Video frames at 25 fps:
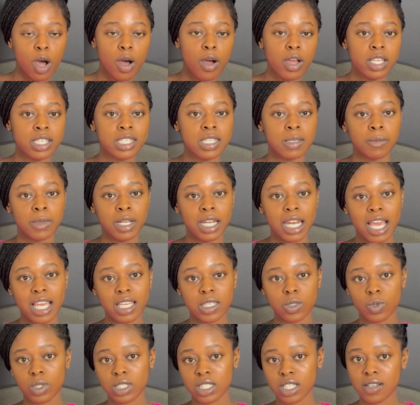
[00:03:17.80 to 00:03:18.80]
is
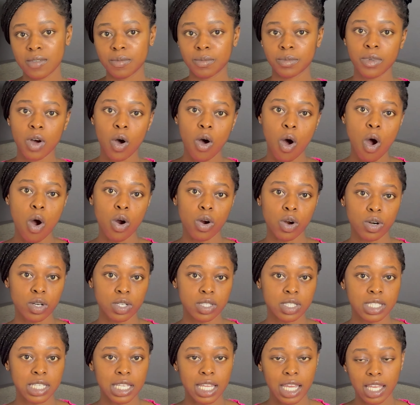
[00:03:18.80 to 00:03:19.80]
symbolized with
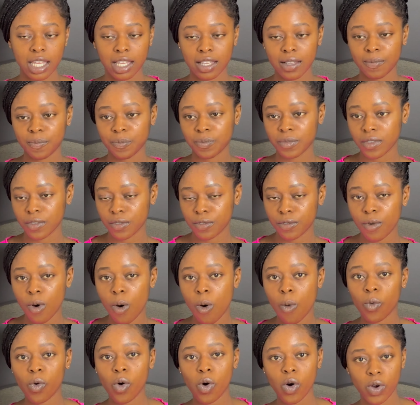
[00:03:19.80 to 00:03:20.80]
August, like
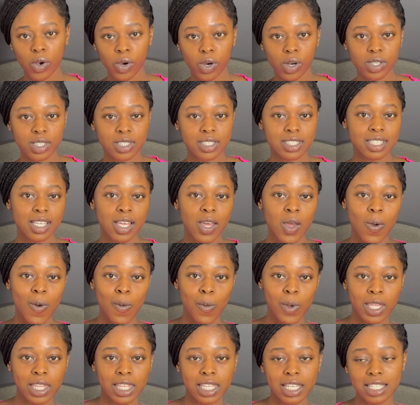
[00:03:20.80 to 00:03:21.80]
fall, August,
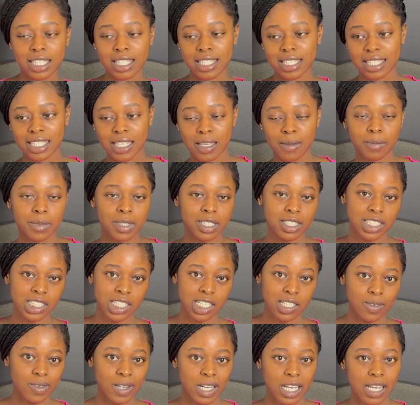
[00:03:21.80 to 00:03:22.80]
winter, December,
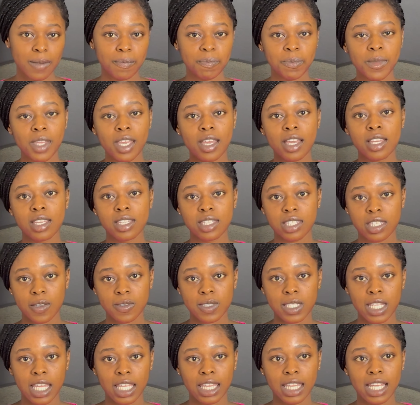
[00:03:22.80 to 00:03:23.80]
January,
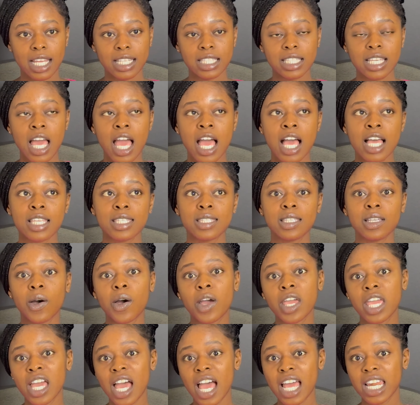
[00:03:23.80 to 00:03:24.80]
stuff like that.
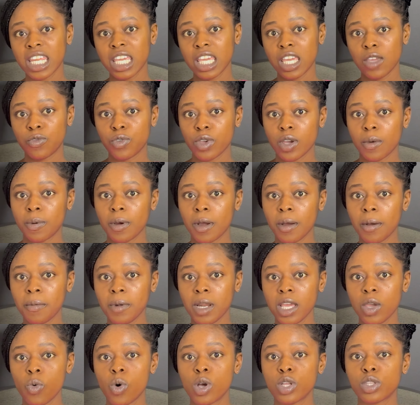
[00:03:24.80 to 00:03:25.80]
So, and if
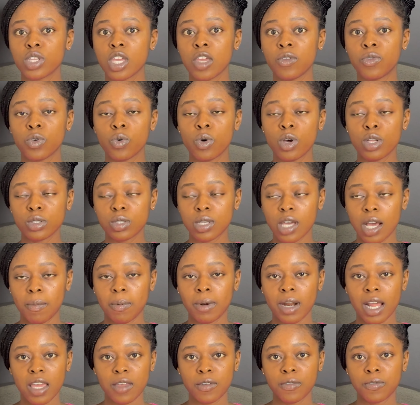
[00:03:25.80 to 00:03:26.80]
you want to
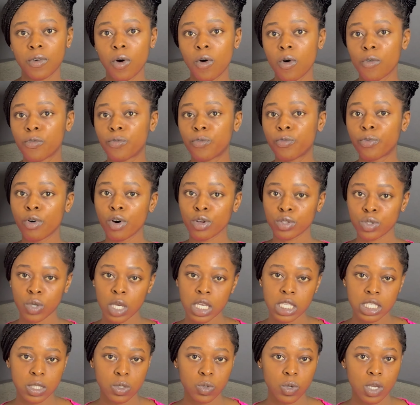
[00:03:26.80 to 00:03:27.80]
apply for
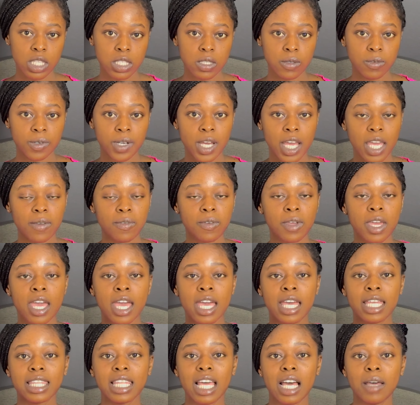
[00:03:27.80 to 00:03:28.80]
2025,
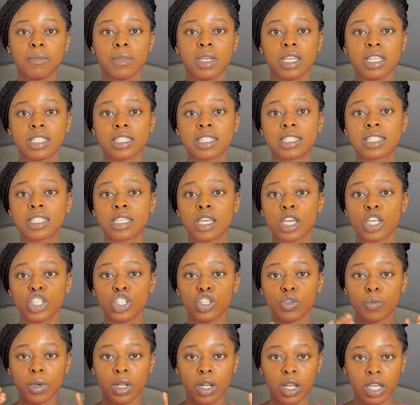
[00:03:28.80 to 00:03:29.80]
that means
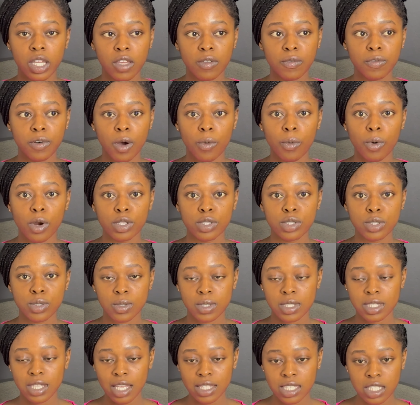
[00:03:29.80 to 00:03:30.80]
you'll be looking forward to
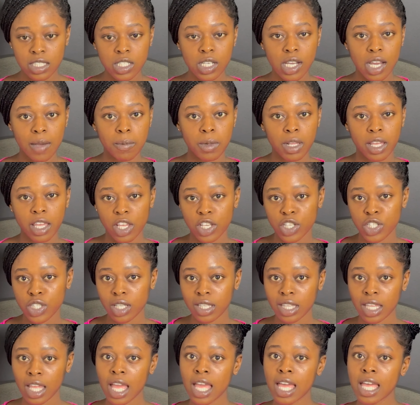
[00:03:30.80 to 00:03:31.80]
starting your
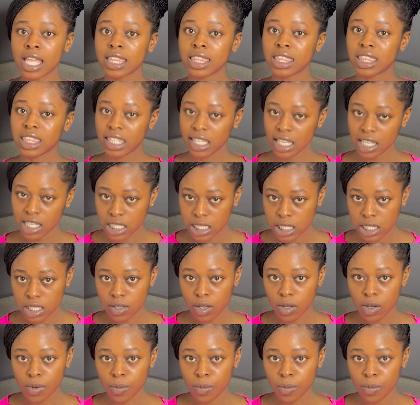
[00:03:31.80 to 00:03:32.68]
application this